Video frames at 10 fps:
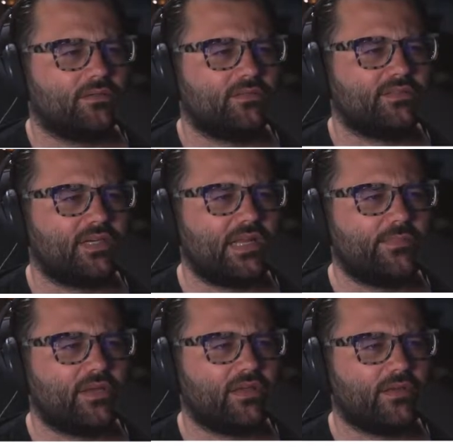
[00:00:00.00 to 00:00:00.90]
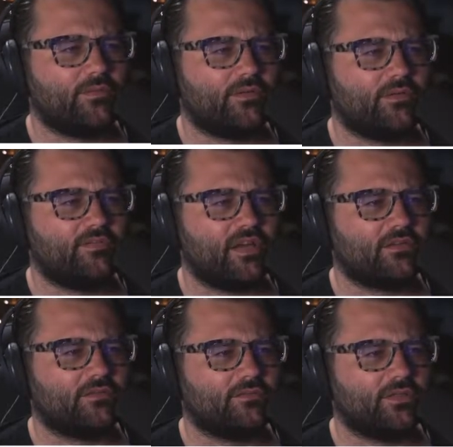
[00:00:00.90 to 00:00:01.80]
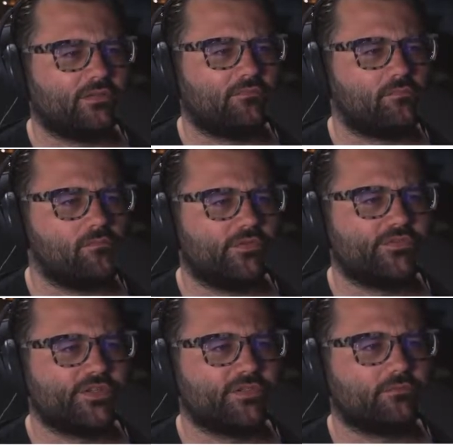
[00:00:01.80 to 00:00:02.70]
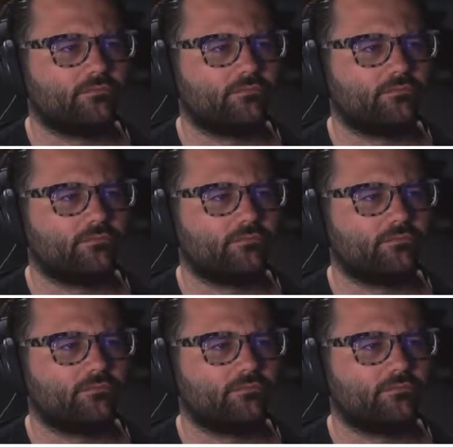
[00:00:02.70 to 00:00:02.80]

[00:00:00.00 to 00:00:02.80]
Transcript: dynamic camera? It's active, yeah. Interesting.